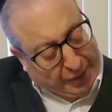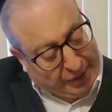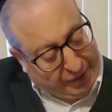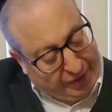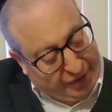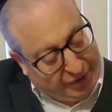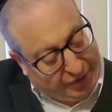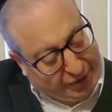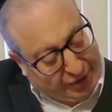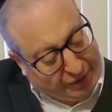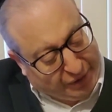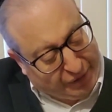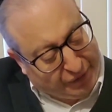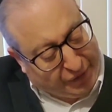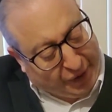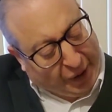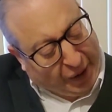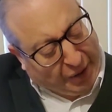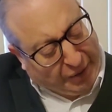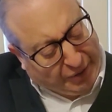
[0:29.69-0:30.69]
These are
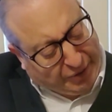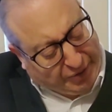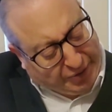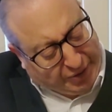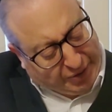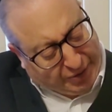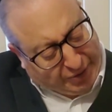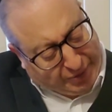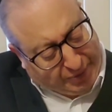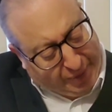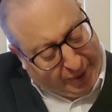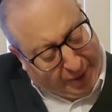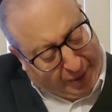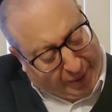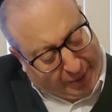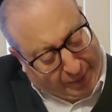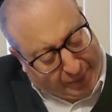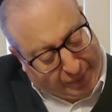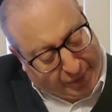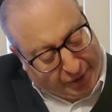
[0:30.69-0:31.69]
frets, these
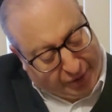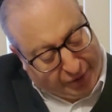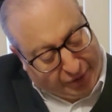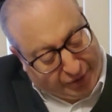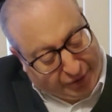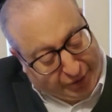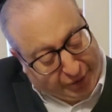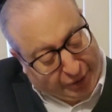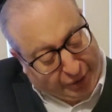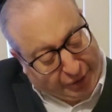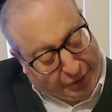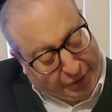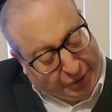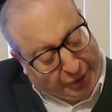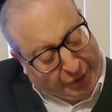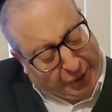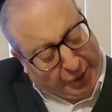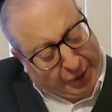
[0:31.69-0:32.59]
metal pieces.